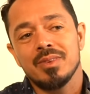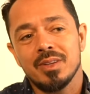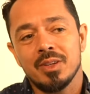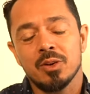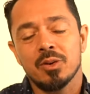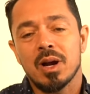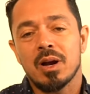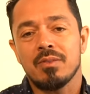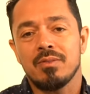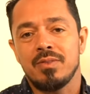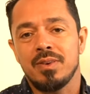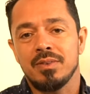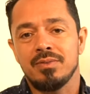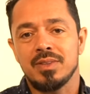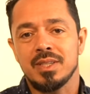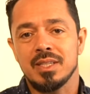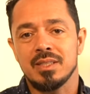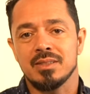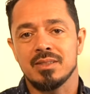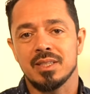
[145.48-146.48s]
you're out
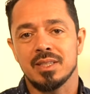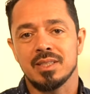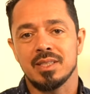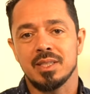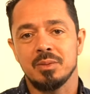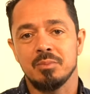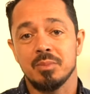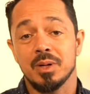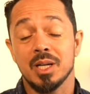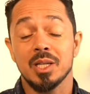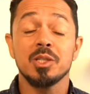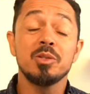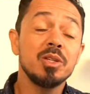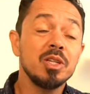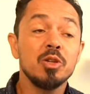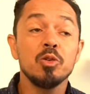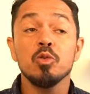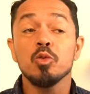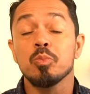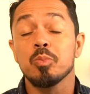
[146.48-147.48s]
15, 16 bucks.
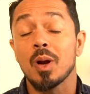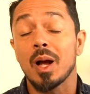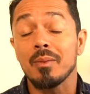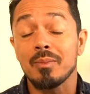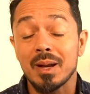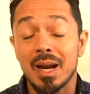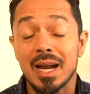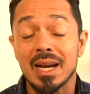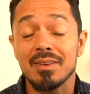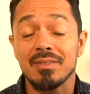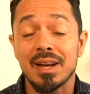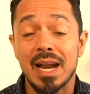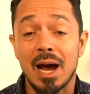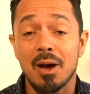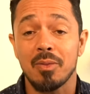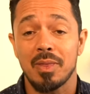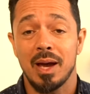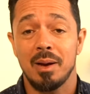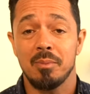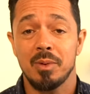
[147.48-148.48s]
You're probably not even
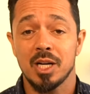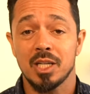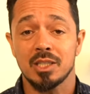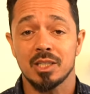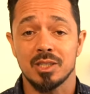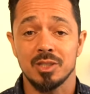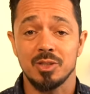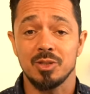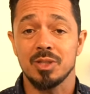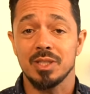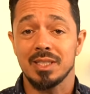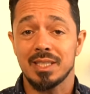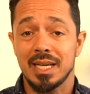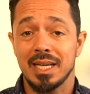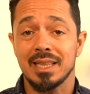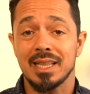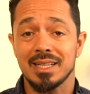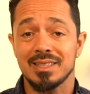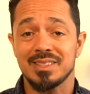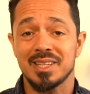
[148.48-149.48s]
out that much because you can
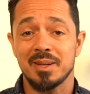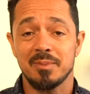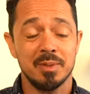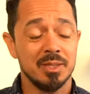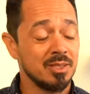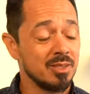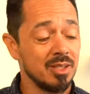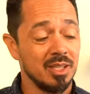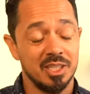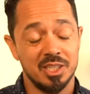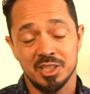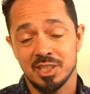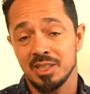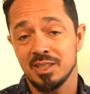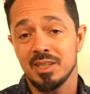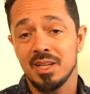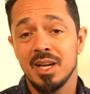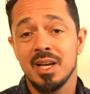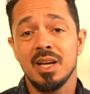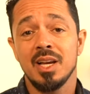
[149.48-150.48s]
take that same
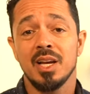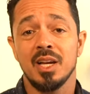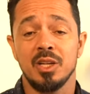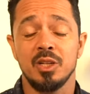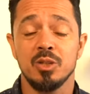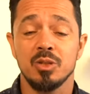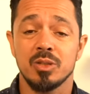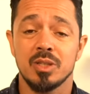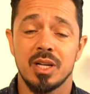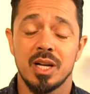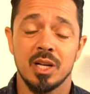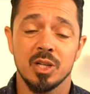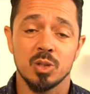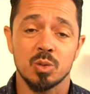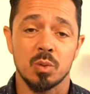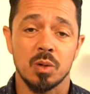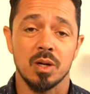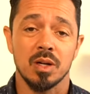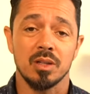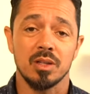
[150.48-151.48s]
insulation and use it
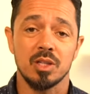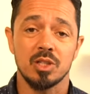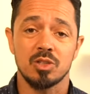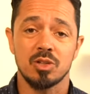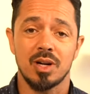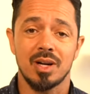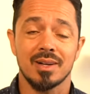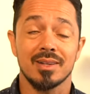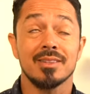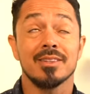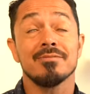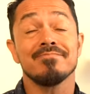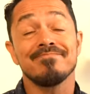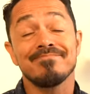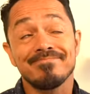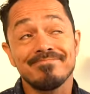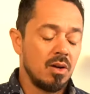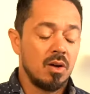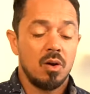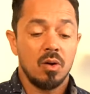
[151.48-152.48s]
elsewhere on the truck. So.
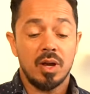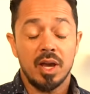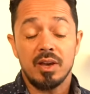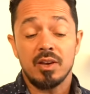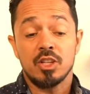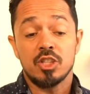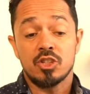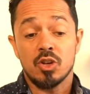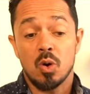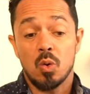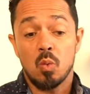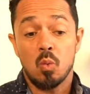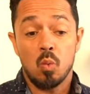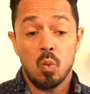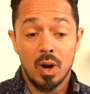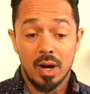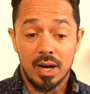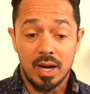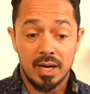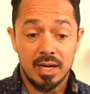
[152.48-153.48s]
Okay, so
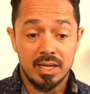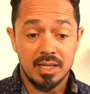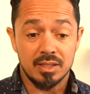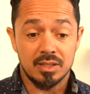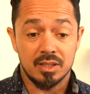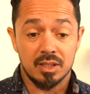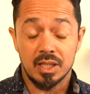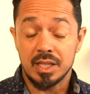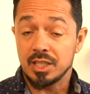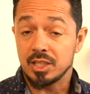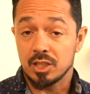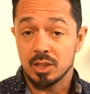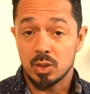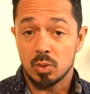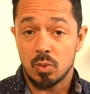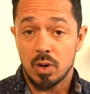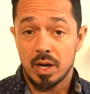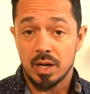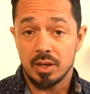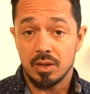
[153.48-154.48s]
what kind of insulation
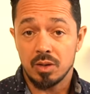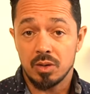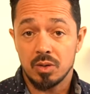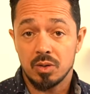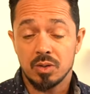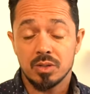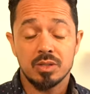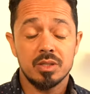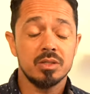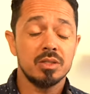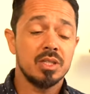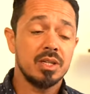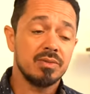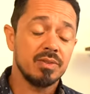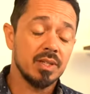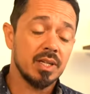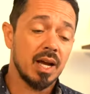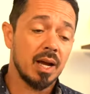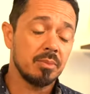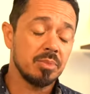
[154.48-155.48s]
do I use? There's
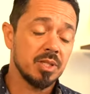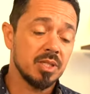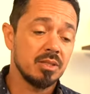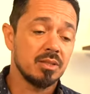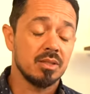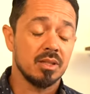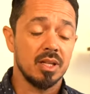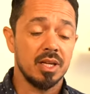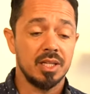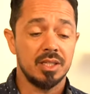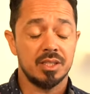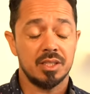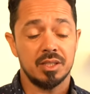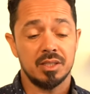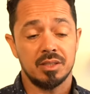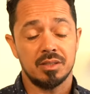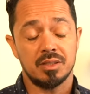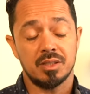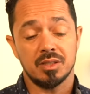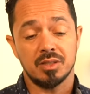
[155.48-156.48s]
different types of
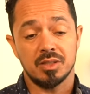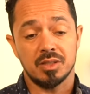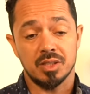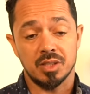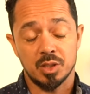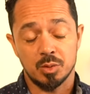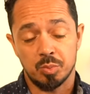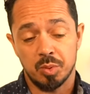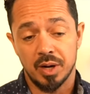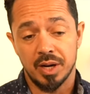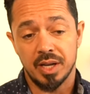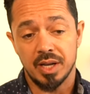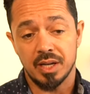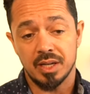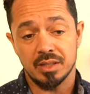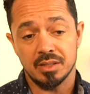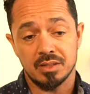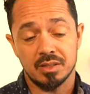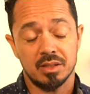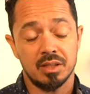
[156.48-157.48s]
insulations. There's the spray-in
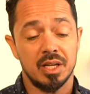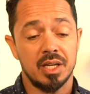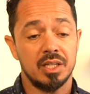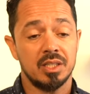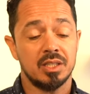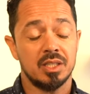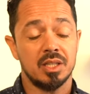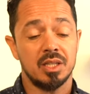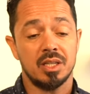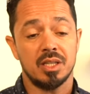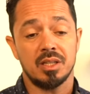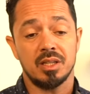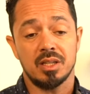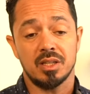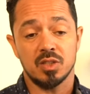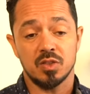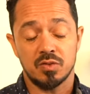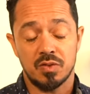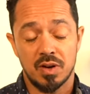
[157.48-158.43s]
insulation, there's